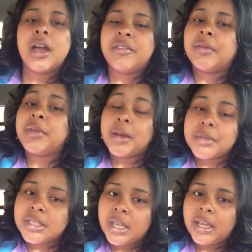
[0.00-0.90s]
If I'm not
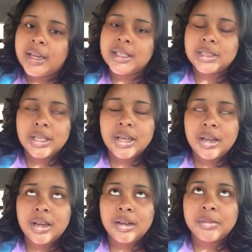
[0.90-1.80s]
mistaken, it's,
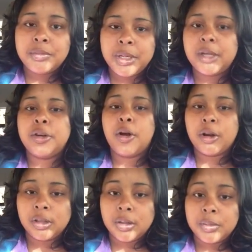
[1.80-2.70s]
Be a
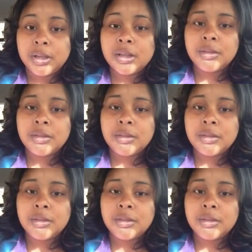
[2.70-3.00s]
Darling